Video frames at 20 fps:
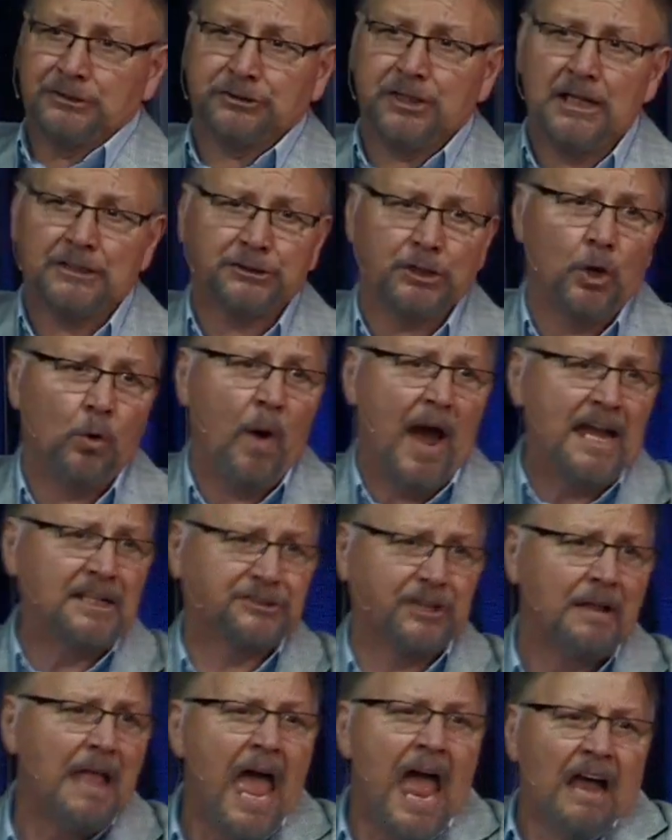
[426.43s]

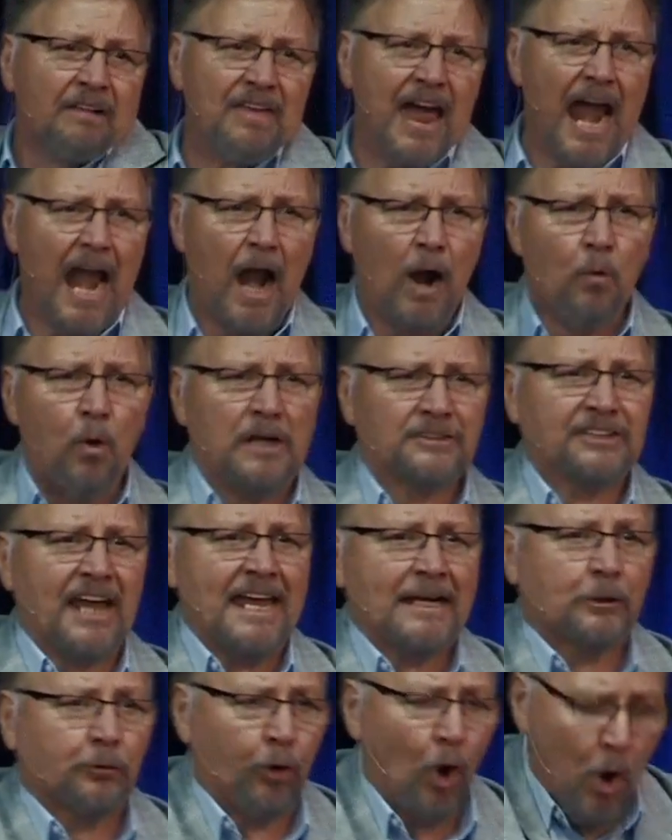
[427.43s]
situation, there was
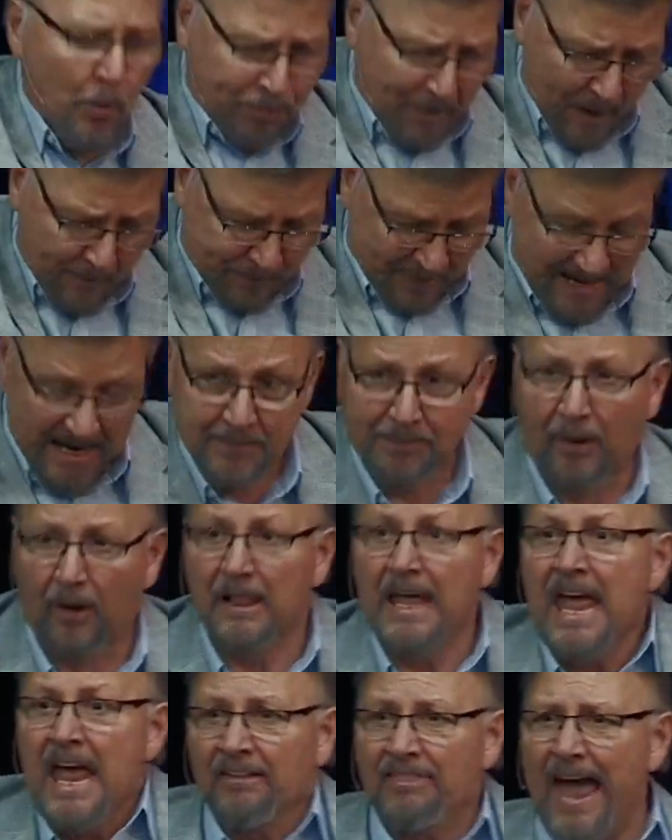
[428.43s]
a group of people
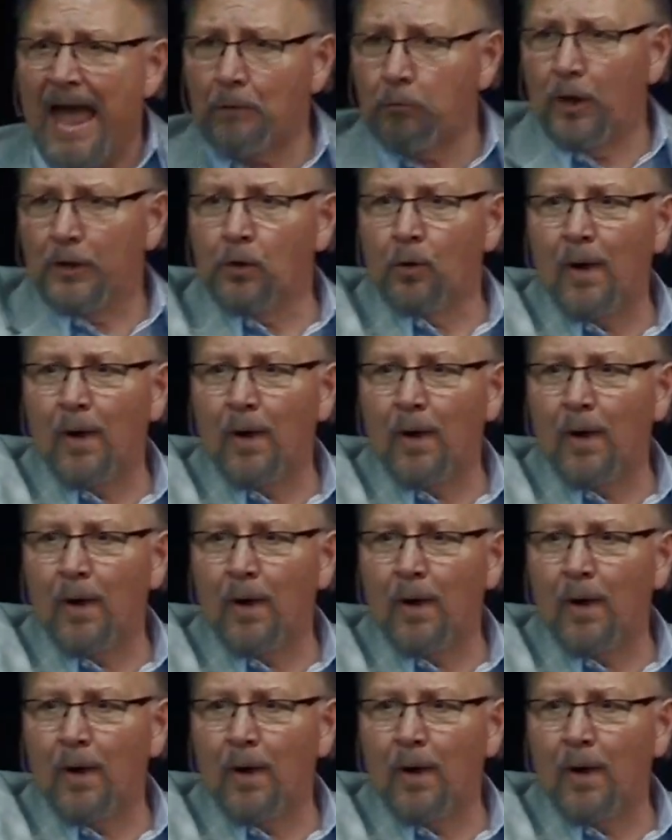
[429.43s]
that would